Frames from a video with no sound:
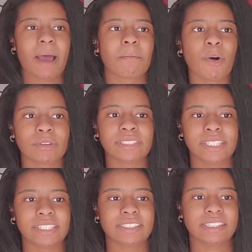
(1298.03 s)
at
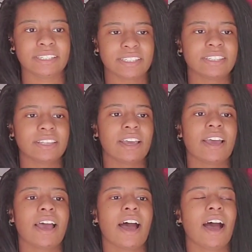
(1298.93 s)
most this.
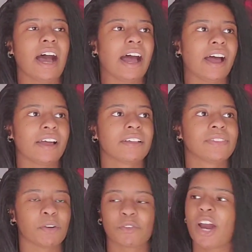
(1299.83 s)

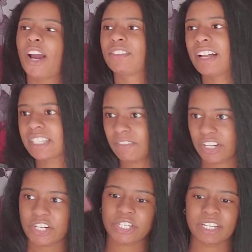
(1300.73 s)
They require lots of
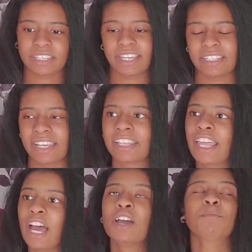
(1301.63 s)
energy and things like
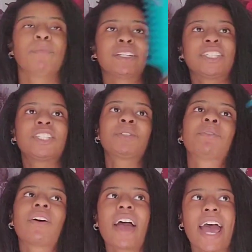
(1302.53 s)
that. My sister
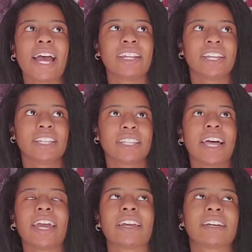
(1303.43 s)
will add in,
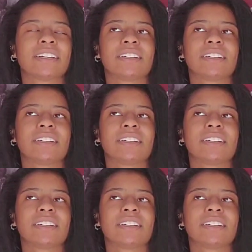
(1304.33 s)
like,